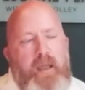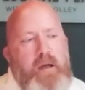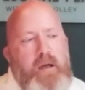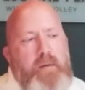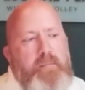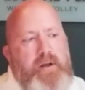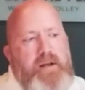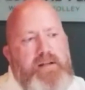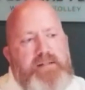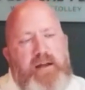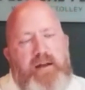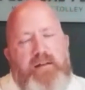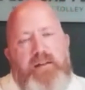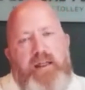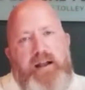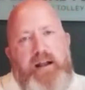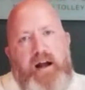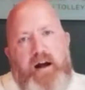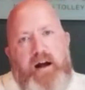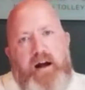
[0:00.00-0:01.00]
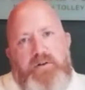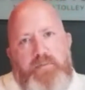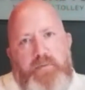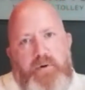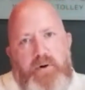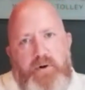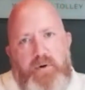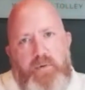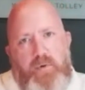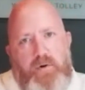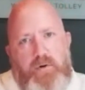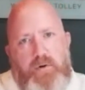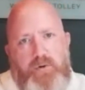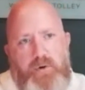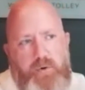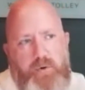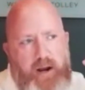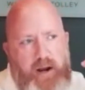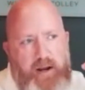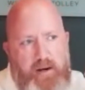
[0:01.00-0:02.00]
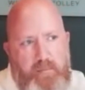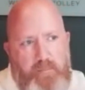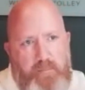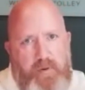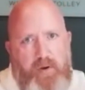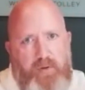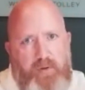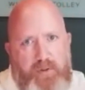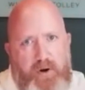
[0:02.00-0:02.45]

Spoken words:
because unlike entrepreneurs who kind of build